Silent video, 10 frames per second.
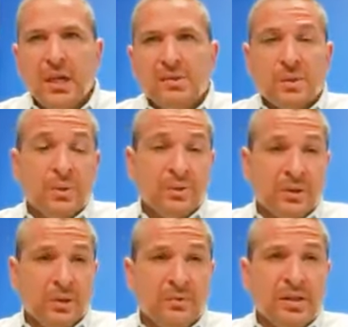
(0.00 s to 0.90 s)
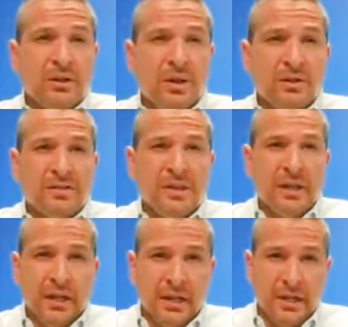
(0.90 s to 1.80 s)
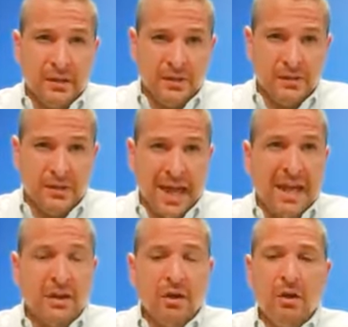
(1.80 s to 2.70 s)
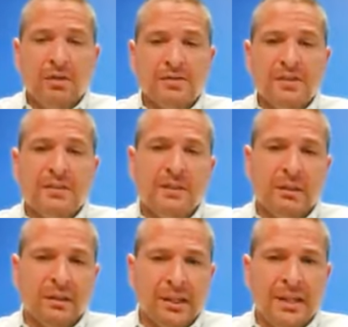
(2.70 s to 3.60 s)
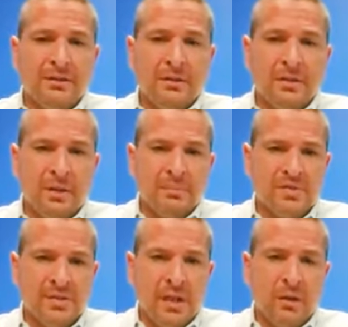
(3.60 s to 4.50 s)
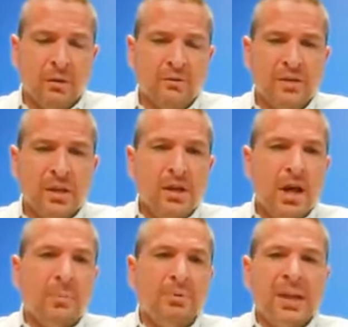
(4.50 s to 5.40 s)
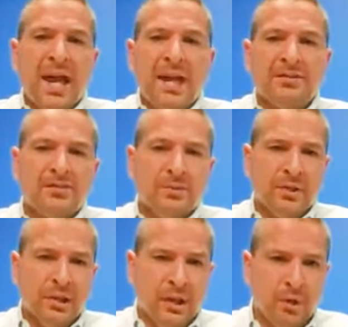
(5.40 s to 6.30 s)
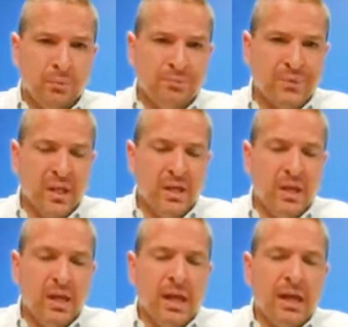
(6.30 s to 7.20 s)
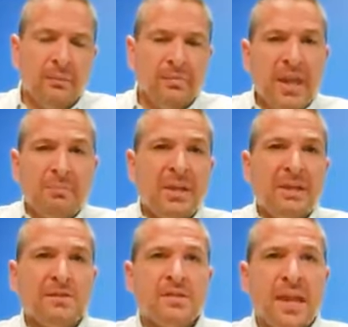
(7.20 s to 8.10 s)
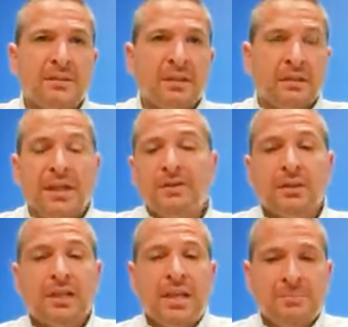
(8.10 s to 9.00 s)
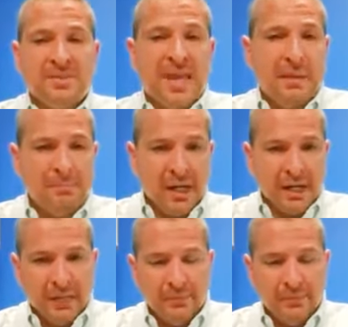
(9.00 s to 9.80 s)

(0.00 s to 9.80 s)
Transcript: So there's a closing cost that is a cost that the lender themselves applies to the loan. Um, that means that the lender keeps that money.